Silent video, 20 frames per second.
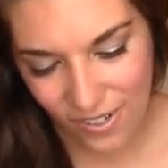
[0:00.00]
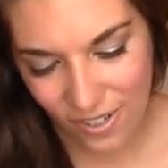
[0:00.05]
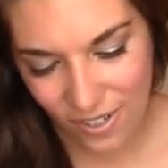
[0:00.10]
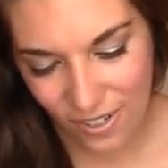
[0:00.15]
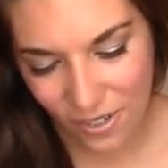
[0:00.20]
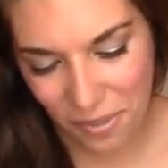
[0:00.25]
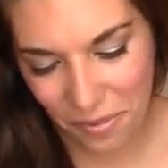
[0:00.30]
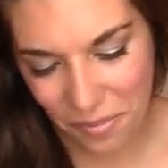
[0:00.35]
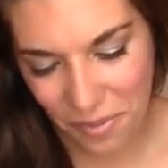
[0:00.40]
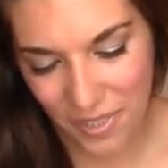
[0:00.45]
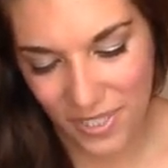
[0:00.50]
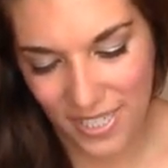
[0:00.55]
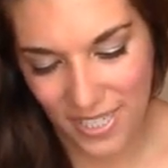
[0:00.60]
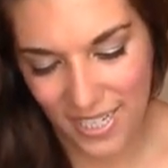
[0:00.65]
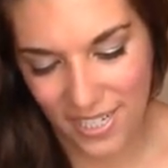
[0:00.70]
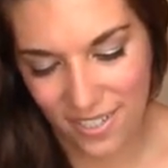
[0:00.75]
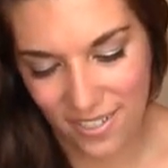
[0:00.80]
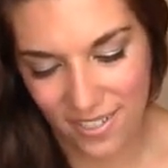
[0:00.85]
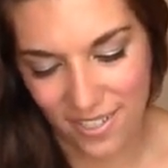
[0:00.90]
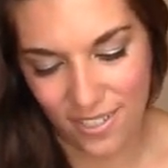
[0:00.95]
almost
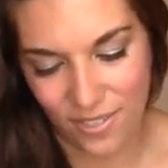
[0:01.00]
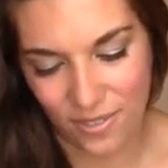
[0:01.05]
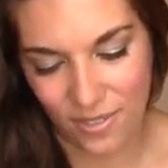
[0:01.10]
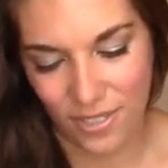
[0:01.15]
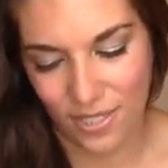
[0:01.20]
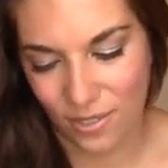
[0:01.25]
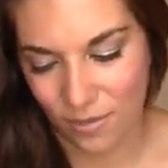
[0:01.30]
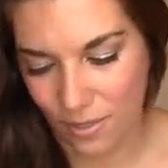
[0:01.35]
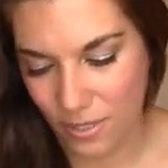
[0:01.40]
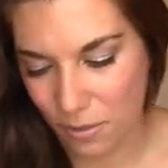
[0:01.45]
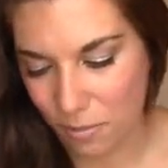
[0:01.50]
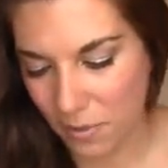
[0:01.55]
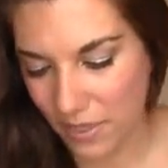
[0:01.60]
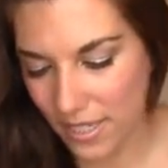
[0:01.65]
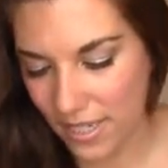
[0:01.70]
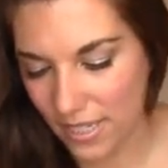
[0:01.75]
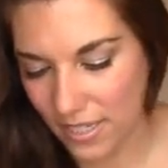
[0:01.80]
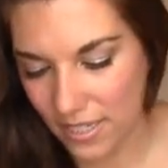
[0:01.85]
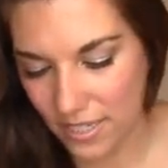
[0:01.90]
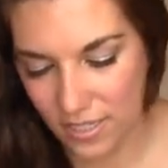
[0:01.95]
had to do this with a
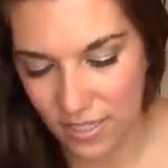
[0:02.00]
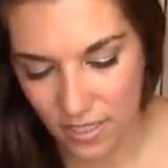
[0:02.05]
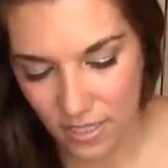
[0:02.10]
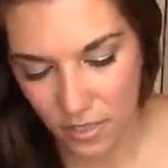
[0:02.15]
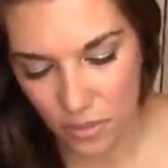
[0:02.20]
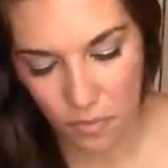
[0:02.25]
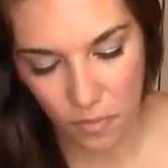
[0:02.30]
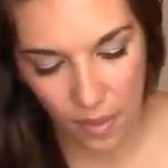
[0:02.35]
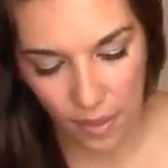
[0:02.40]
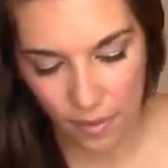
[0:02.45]
switchblade because